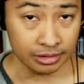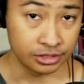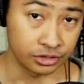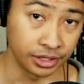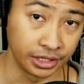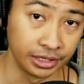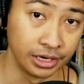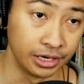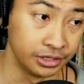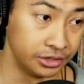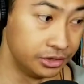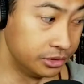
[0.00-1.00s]
Drinking
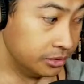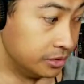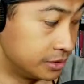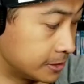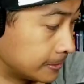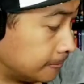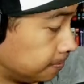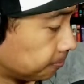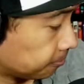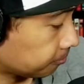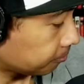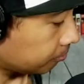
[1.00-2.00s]
on you dudes.
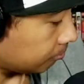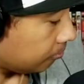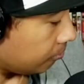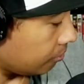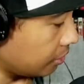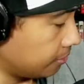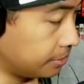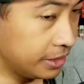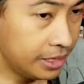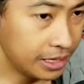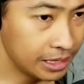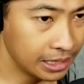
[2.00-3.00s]
But
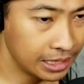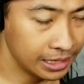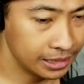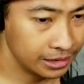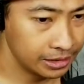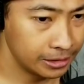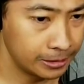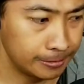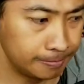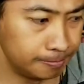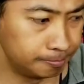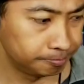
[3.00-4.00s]
yeah, I
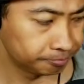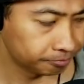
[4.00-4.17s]
um